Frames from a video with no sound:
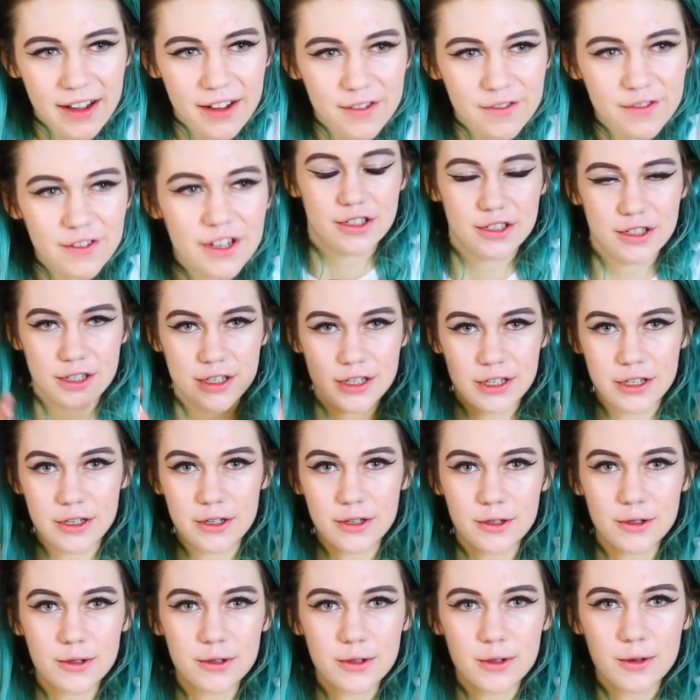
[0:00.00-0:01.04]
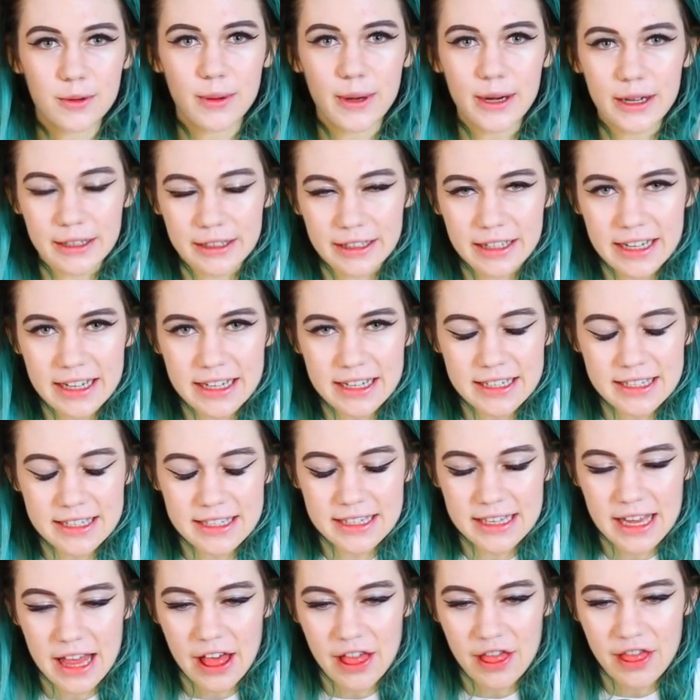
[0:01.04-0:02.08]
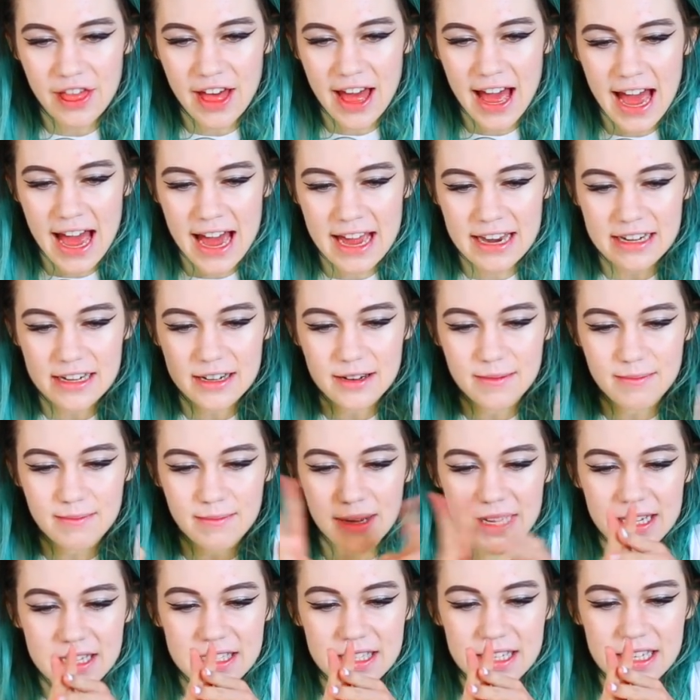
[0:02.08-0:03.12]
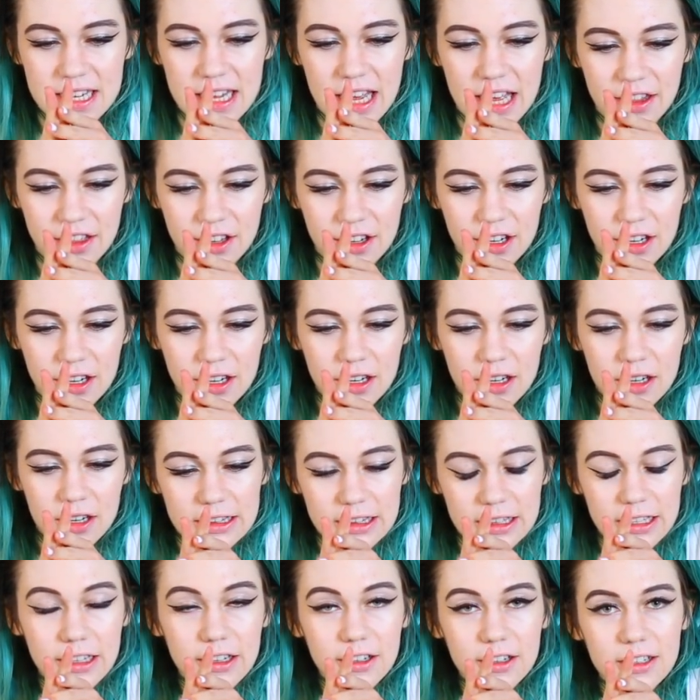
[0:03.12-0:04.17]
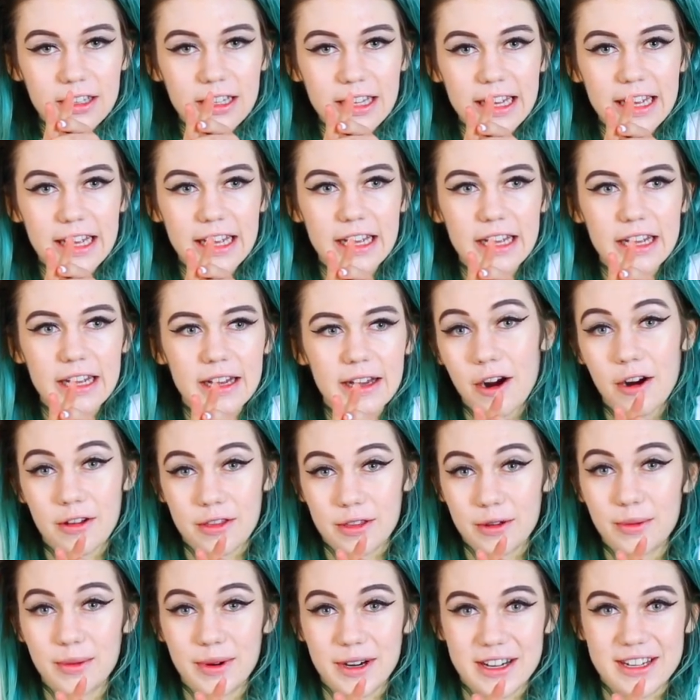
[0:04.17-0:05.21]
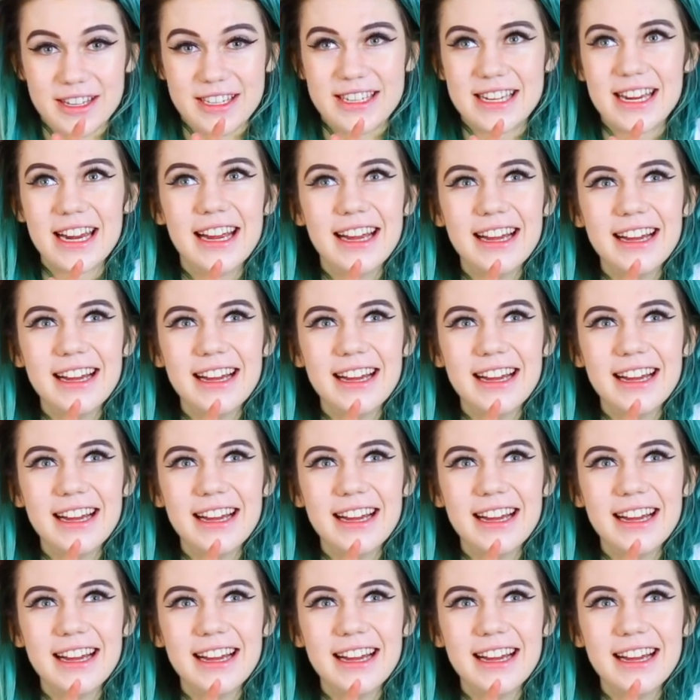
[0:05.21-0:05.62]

have two qualities that mixed together literally are the worst.